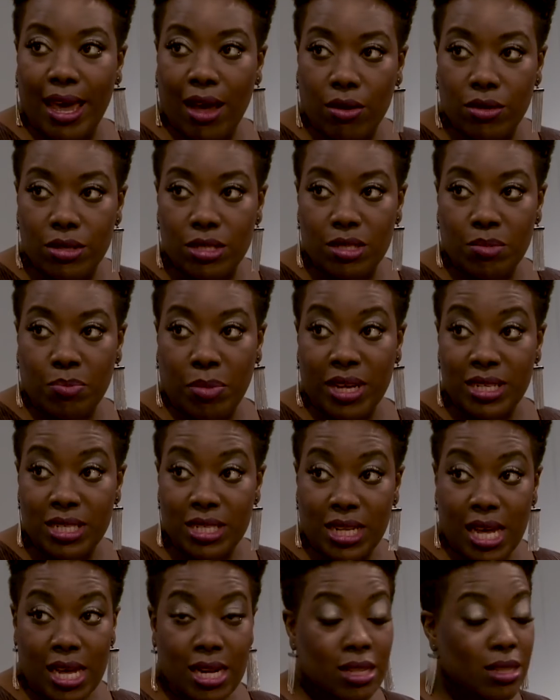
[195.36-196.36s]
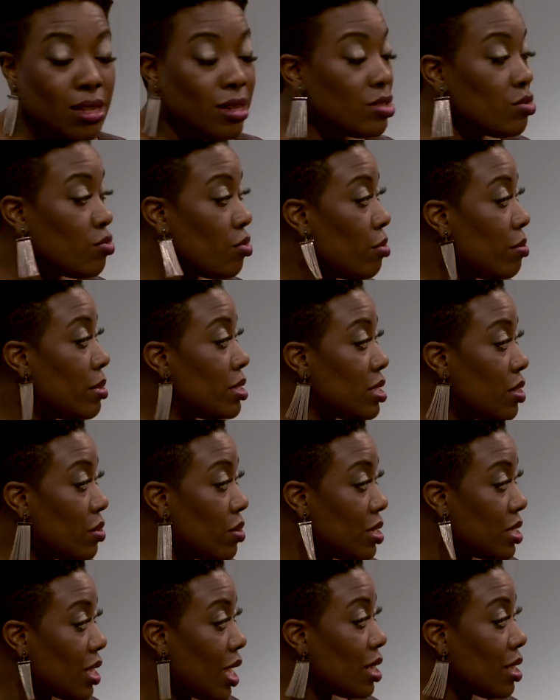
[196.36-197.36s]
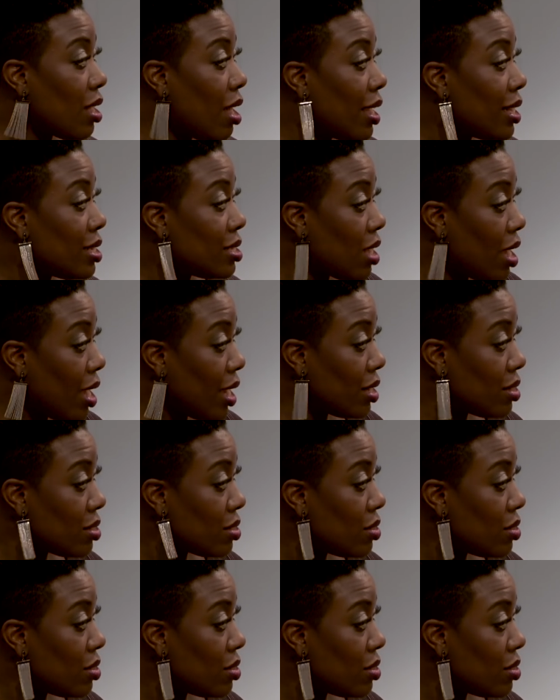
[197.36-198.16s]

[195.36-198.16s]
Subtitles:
else but stayed in this room until the day that I died,